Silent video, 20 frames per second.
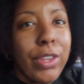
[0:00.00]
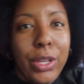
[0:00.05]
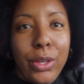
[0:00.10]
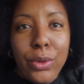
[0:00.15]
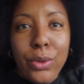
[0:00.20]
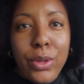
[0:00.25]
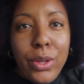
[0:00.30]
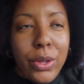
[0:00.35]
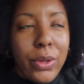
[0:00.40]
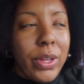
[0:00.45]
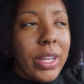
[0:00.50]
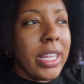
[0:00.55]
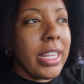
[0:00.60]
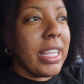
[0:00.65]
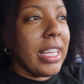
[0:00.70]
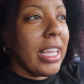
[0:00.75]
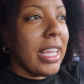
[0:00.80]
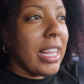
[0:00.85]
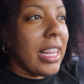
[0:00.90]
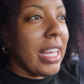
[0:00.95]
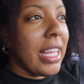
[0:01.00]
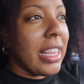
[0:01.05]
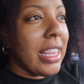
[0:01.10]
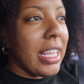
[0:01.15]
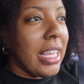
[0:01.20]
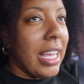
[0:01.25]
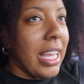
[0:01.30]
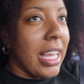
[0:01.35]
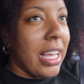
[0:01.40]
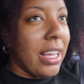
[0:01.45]
Goo Gone to get like
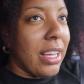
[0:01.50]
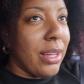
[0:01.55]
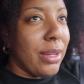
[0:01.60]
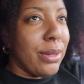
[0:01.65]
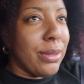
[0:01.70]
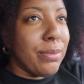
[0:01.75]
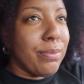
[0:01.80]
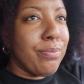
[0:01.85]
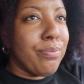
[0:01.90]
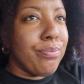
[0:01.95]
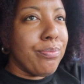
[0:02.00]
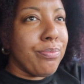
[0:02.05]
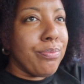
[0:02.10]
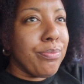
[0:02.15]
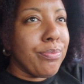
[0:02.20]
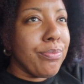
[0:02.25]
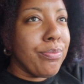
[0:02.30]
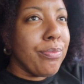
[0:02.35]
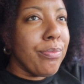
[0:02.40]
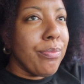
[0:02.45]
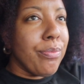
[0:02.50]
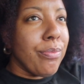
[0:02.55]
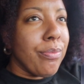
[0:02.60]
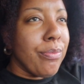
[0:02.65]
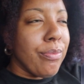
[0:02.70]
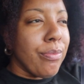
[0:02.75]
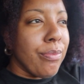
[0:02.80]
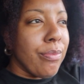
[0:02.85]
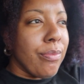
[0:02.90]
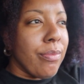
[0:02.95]
the
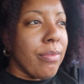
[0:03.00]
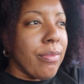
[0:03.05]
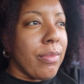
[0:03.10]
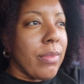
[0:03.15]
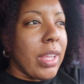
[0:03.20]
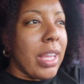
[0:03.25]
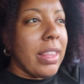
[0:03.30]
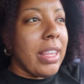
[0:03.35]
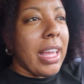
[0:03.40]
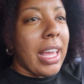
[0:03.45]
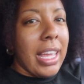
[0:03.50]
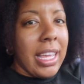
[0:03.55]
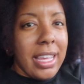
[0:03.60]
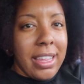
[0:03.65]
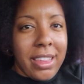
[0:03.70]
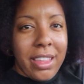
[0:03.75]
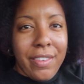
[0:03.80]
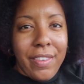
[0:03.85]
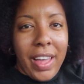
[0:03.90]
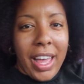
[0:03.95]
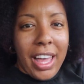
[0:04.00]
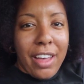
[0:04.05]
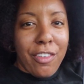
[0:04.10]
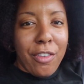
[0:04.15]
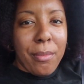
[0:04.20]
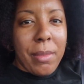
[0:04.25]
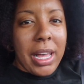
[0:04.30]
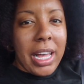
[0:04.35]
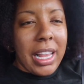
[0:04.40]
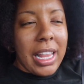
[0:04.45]
um, the adhesive I have
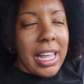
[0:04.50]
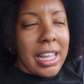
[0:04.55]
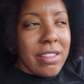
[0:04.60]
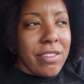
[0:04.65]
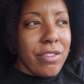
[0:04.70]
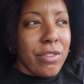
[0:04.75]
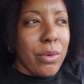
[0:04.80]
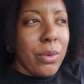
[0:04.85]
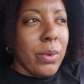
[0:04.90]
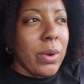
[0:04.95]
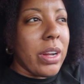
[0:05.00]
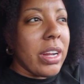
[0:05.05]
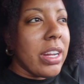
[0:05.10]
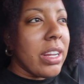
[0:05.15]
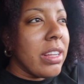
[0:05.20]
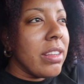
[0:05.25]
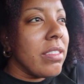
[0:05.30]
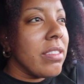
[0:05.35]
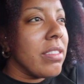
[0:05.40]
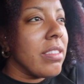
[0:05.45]
on my glass door.